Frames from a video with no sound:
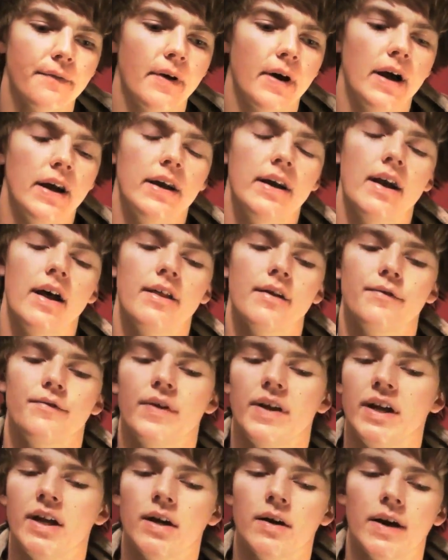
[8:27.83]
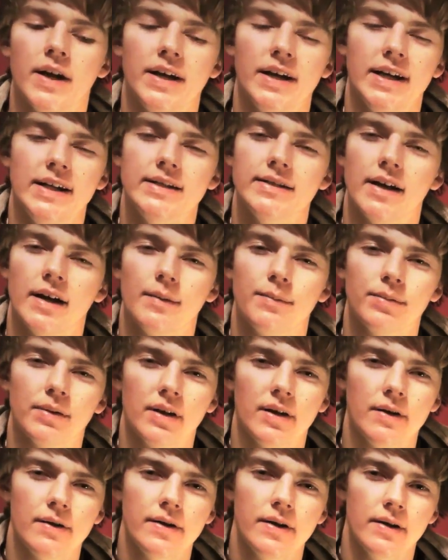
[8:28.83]
another video I need to
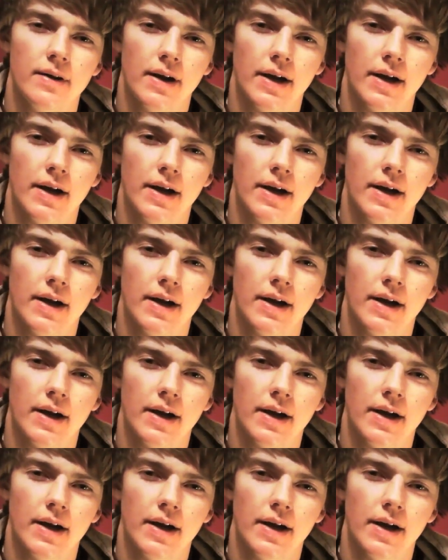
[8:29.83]
upload.